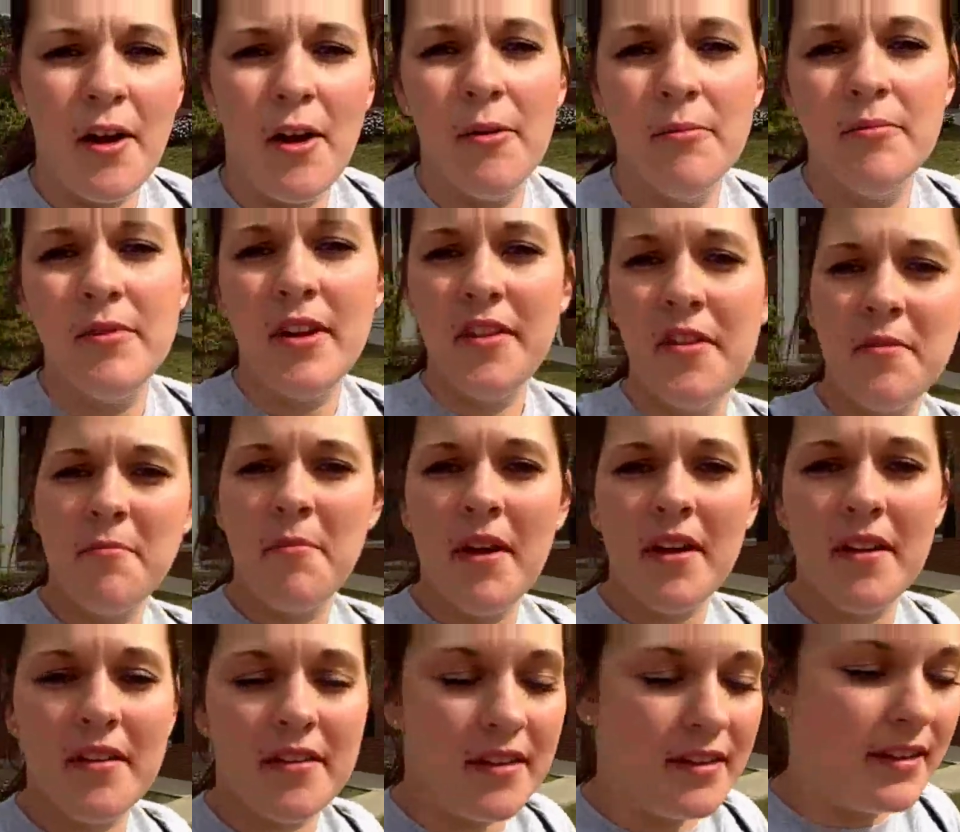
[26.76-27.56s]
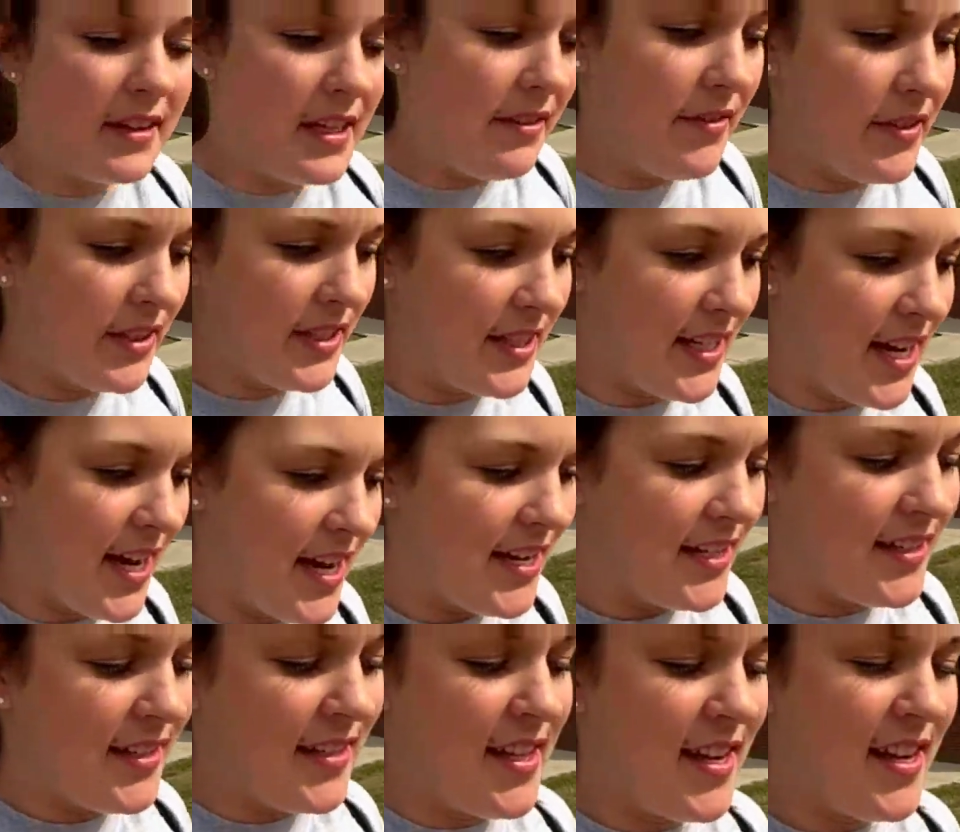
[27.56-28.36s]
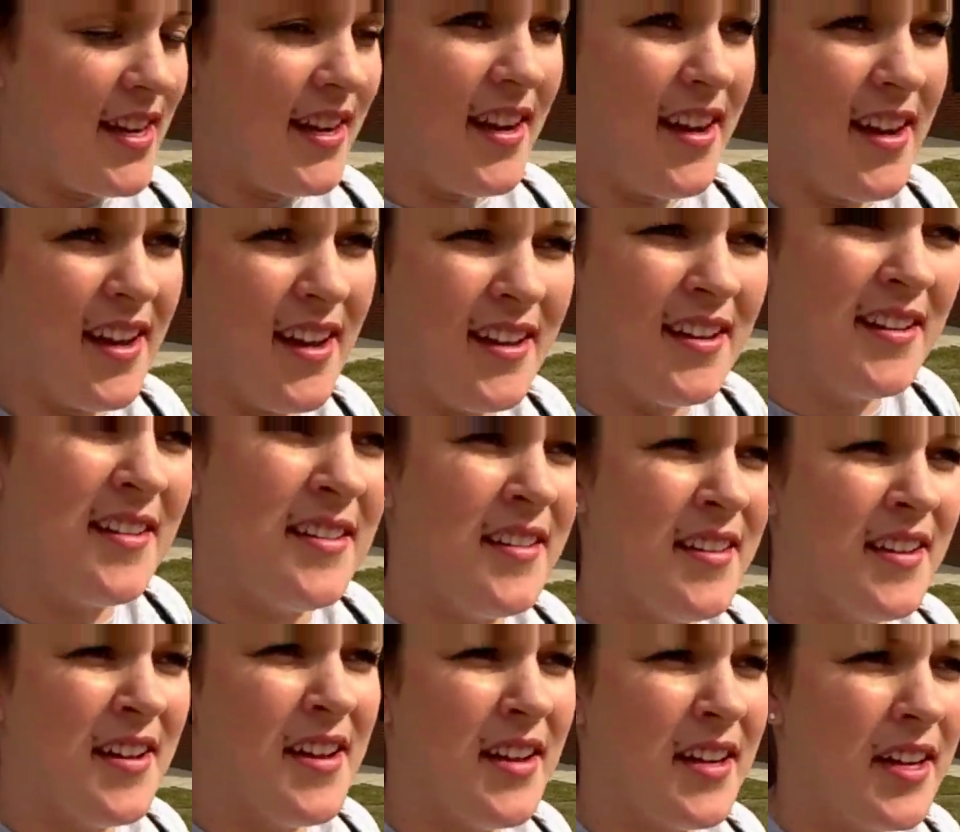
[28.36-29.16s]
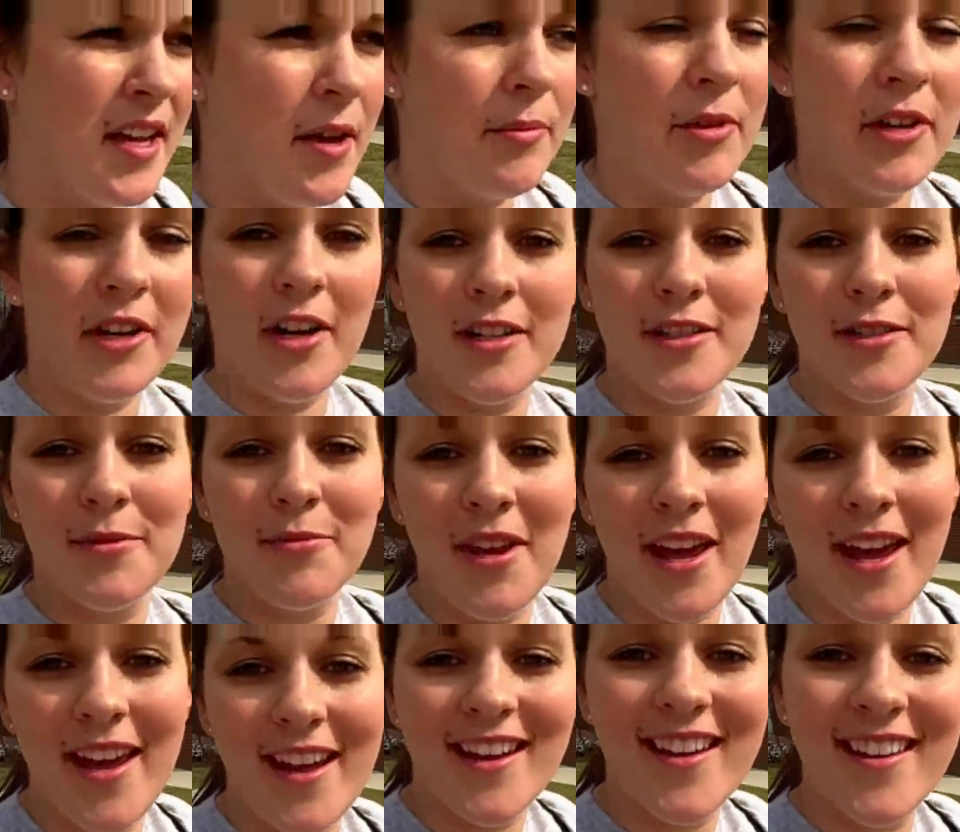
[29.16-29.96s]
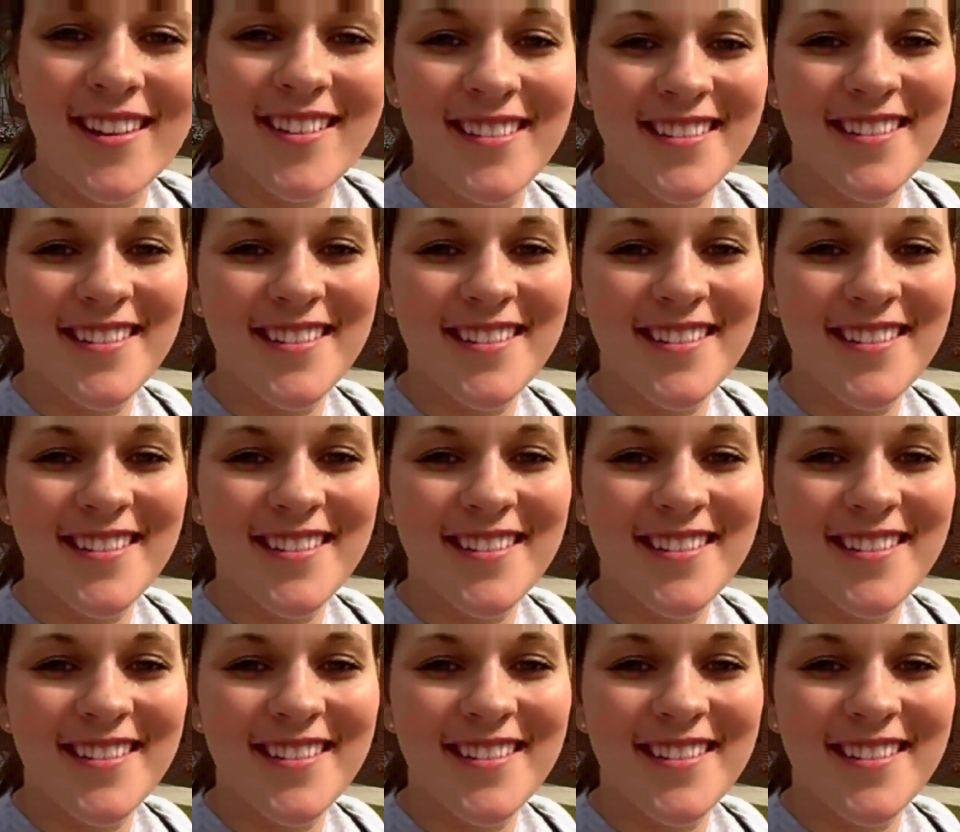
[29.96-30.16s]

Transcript: home nothing better than leaving science and uh, coming across some cake.